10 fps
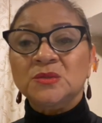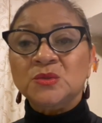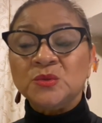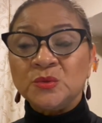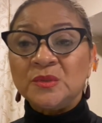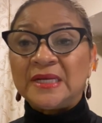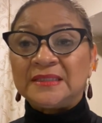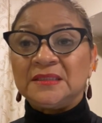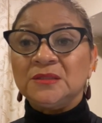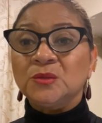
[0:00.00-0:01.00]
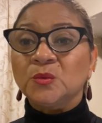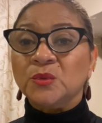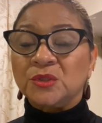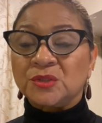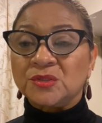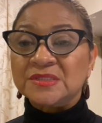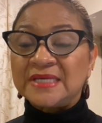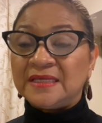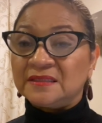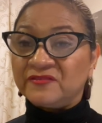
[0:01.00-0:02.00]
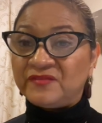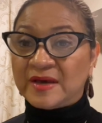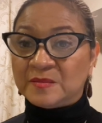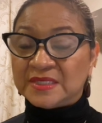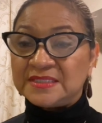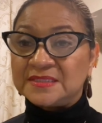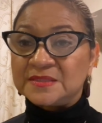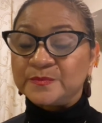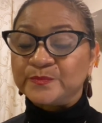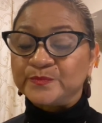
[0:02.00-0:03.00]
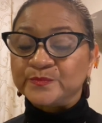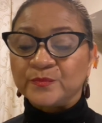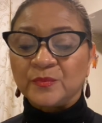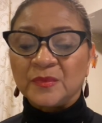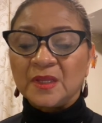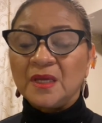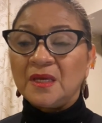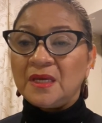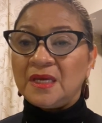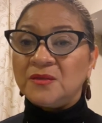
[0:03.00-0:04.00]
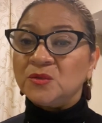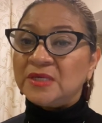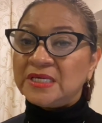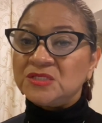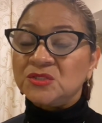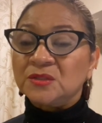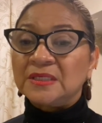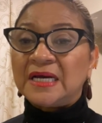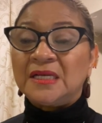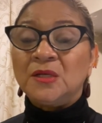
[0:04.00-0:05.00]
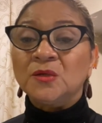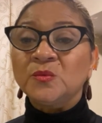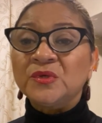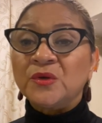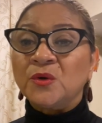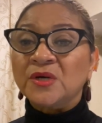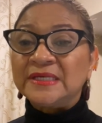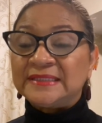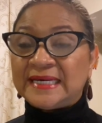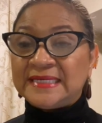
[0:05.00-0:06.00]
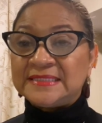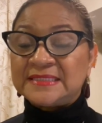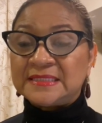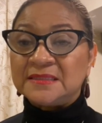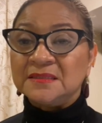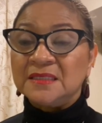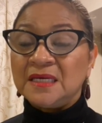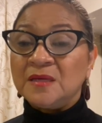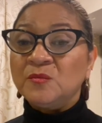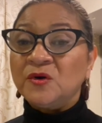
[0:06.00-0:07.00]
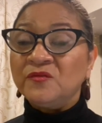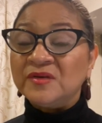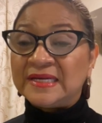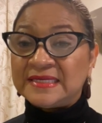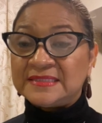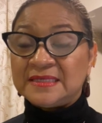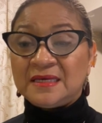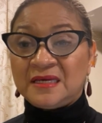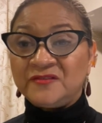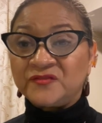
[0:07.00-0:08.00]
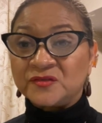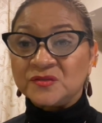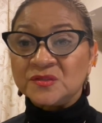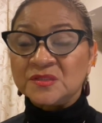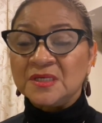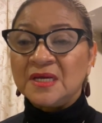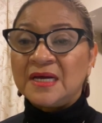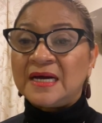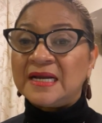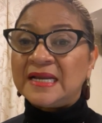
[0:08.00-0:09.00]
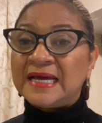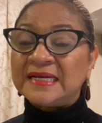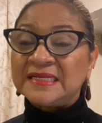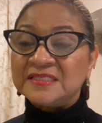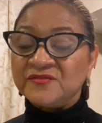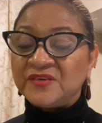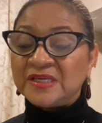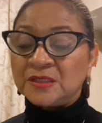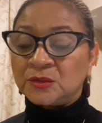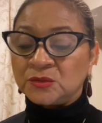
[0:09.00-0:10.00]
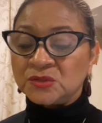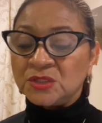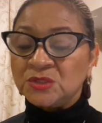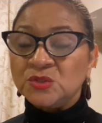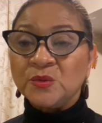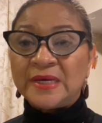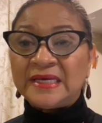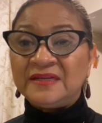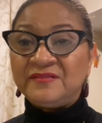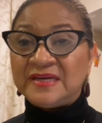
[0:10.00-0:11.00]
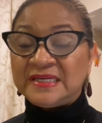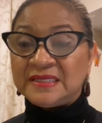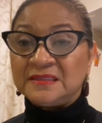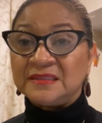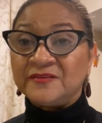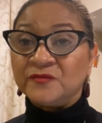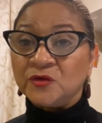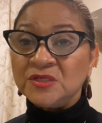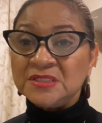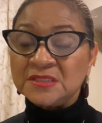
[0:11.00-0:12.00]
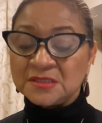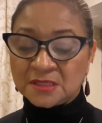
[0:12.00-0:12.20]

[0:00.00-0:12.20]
to Latino workers and their families. Education, along with organizing and mobilizing efforts, are LACLA's vehicles to elevating the voice